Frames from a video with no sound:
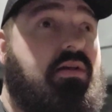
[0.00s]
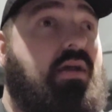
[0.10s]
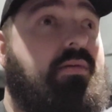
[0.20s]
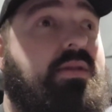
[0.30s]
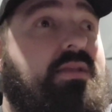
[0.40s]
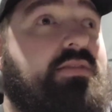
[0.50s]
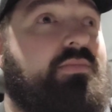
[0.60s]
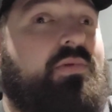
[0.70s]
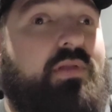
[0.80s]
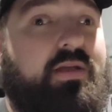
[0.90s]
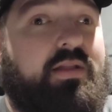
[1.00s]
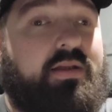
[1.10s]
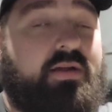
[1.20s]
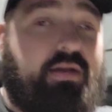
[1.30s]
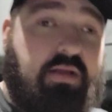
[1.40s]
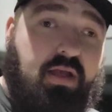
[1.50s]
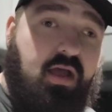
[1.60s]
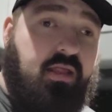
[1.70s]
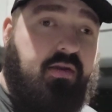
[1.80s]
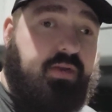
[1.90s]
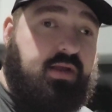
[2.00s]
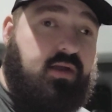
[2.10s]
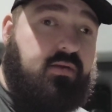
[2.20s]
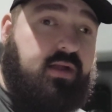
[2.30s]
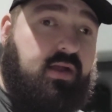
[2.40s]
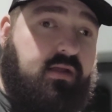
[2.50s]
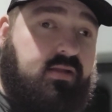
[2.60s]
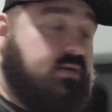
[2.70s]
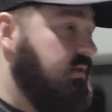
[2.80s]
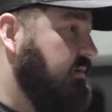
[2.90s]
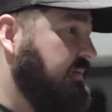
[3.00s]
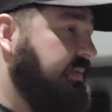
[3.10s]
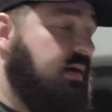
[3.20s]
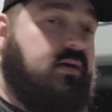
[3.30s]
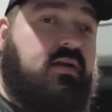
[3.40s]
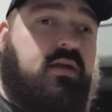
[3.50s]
Let me get some more light in here. Ah, there we go. Now I look a little bit better.